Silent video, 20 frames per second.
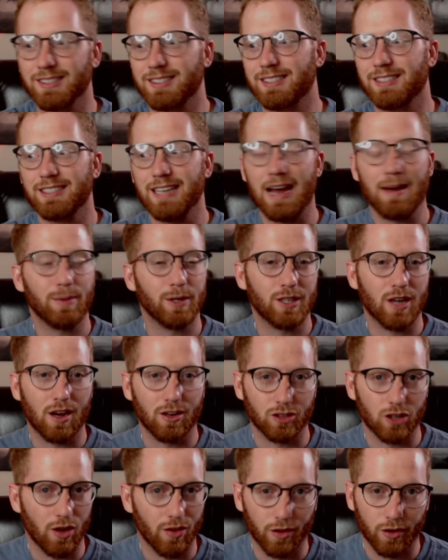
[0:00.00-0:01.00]

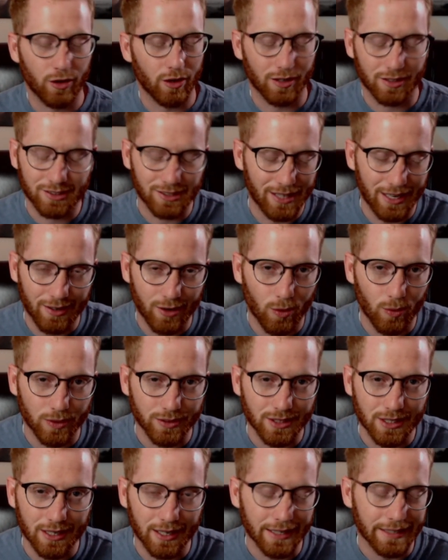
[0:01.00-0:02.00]
sabotage all the hooks, and then no
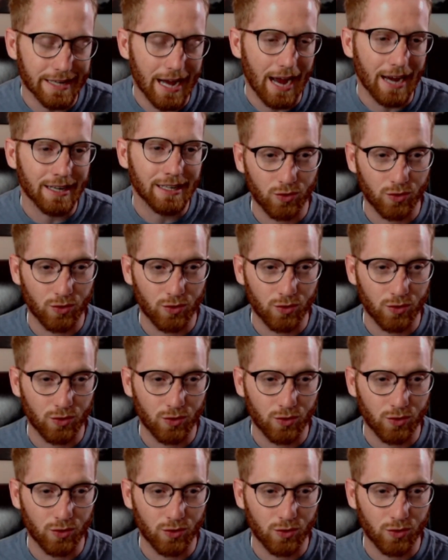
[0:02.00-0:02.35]
one's gonna die.